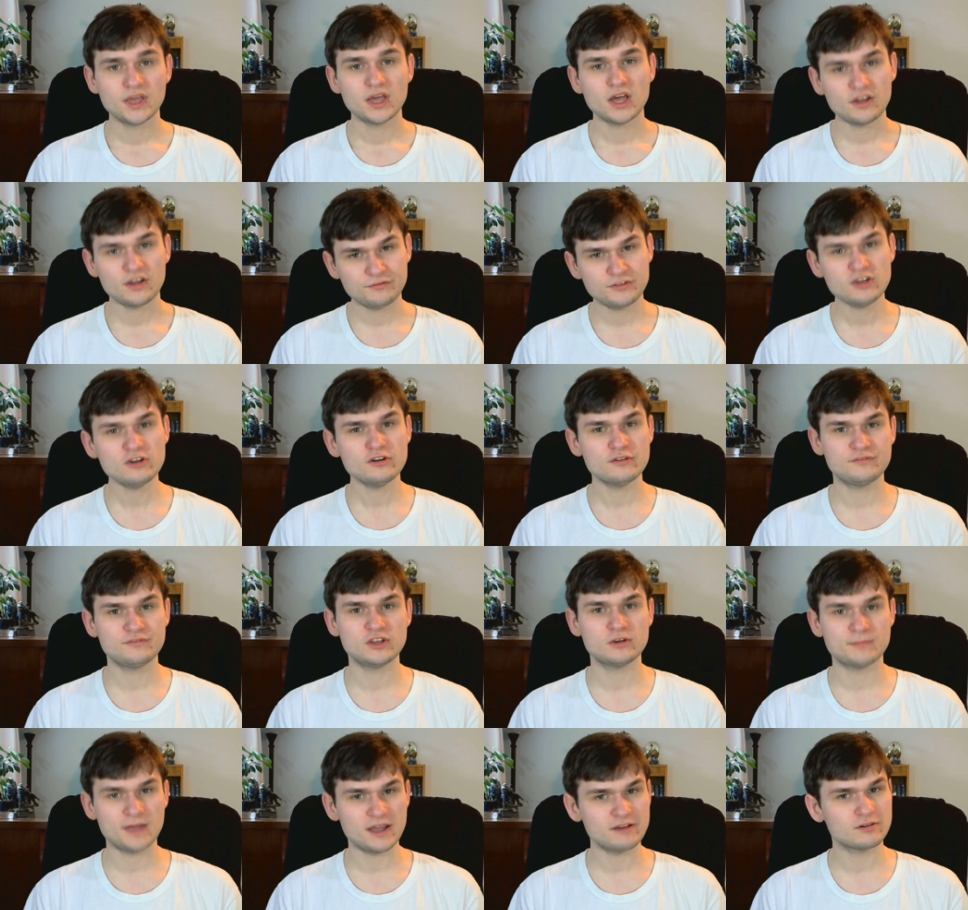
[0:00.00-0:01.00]
A few of
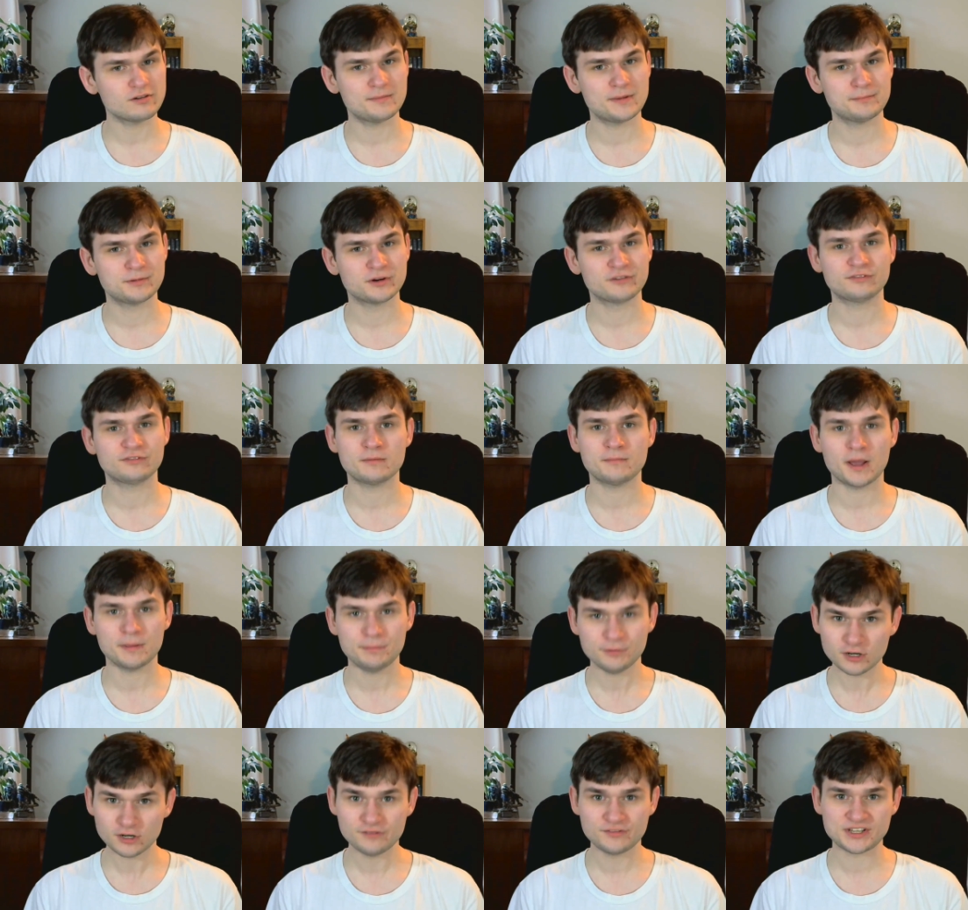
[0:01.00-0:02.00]
you may remember from my
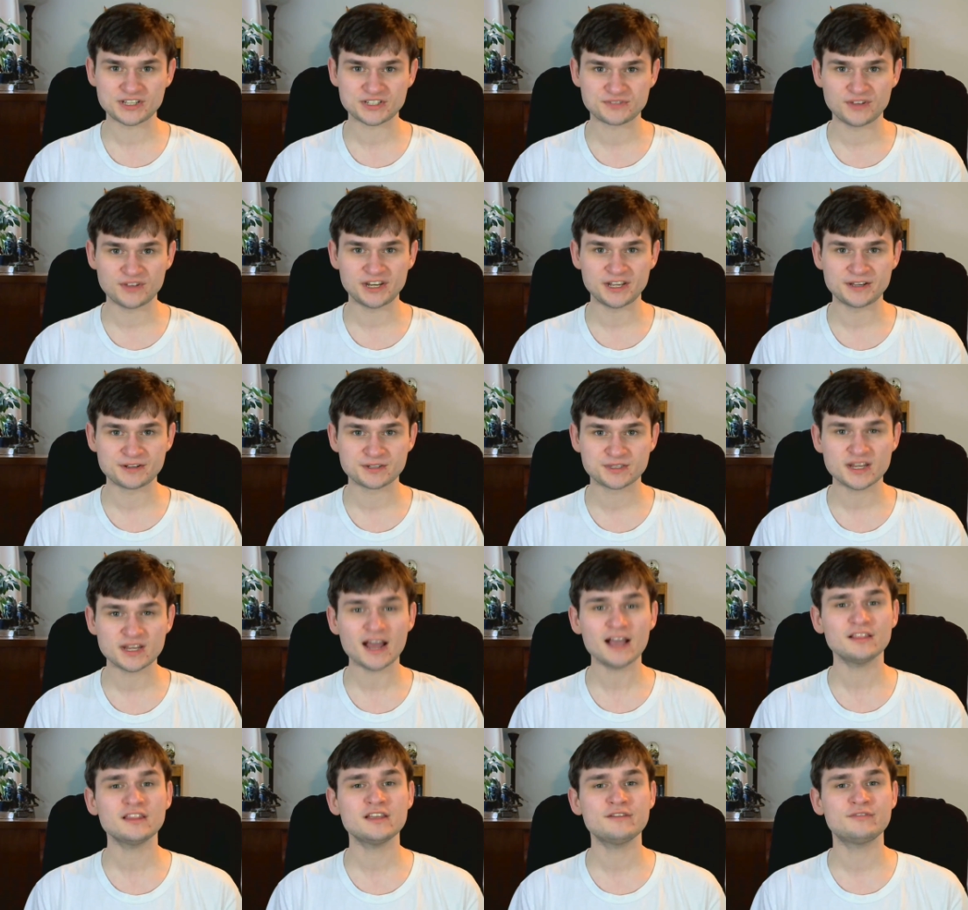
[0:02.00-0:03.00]
previous videos that
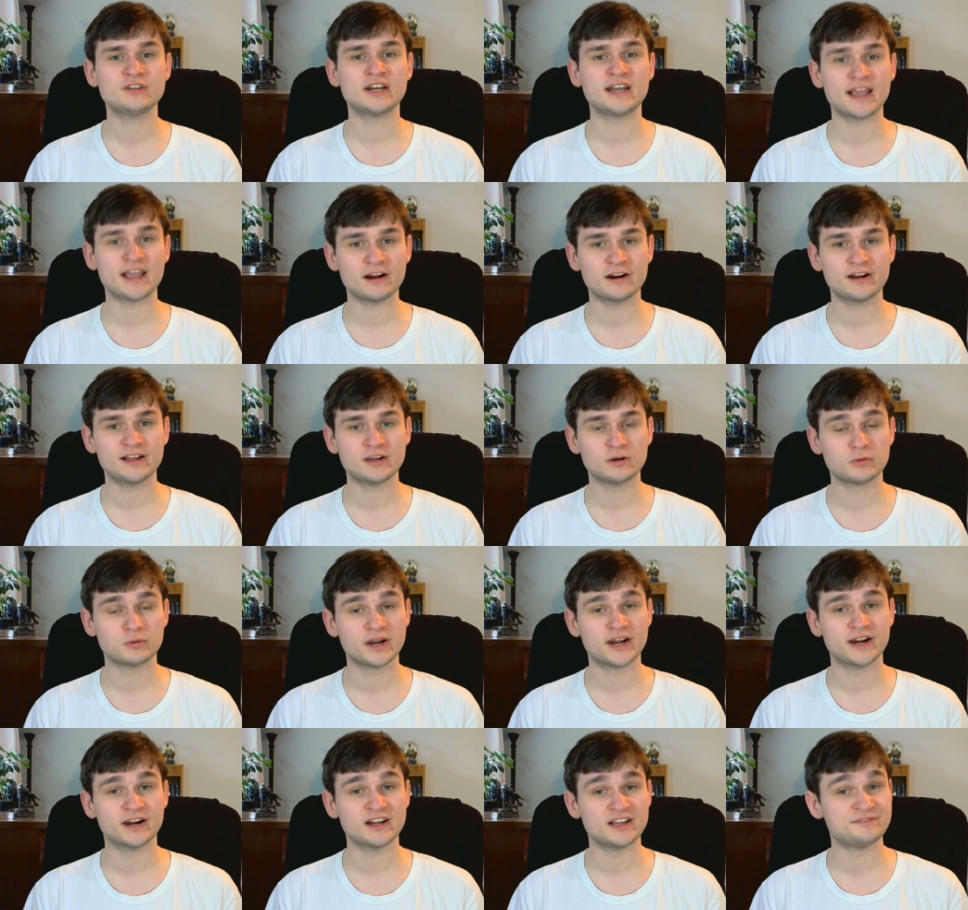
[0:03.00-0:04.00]
I live in an area
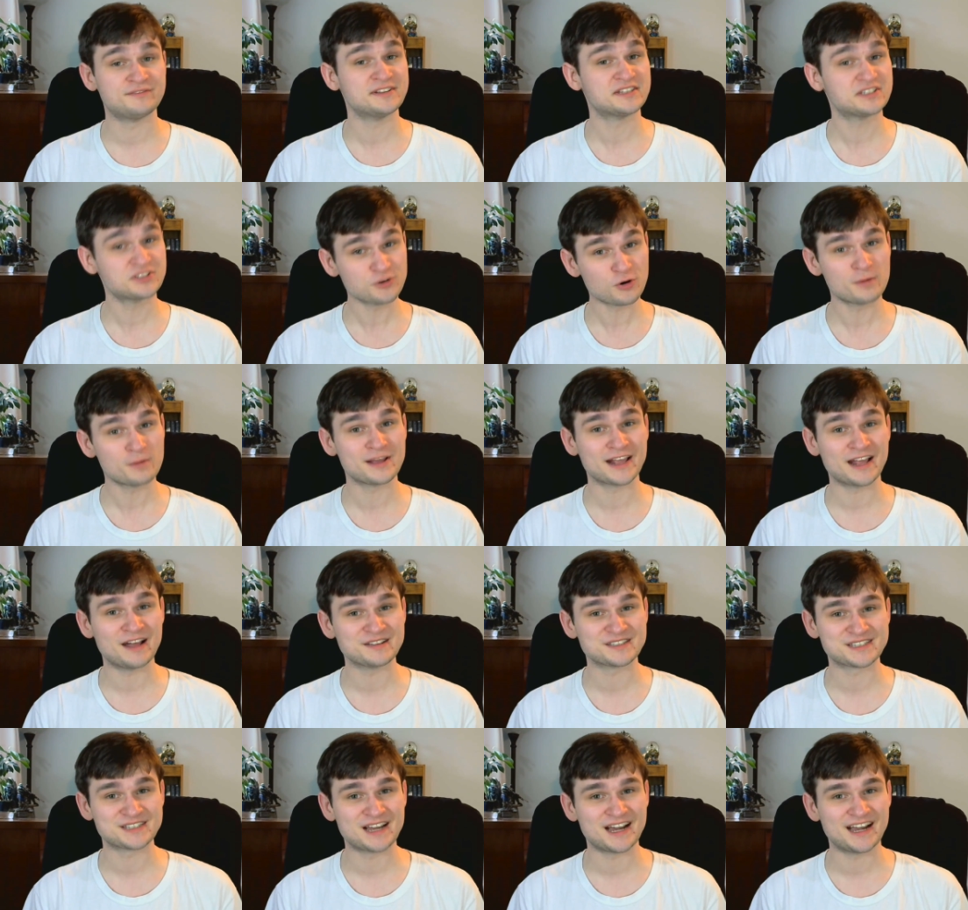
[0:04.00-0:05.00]
where if it's storming
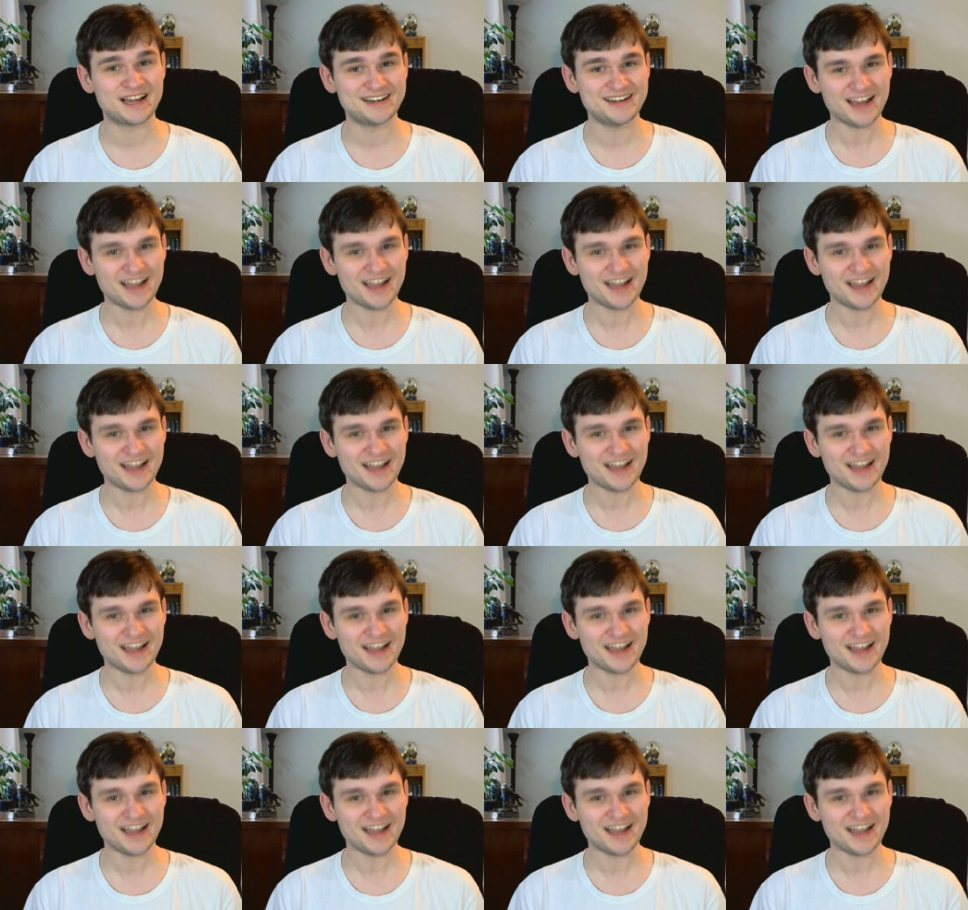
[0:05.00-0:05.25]
outside,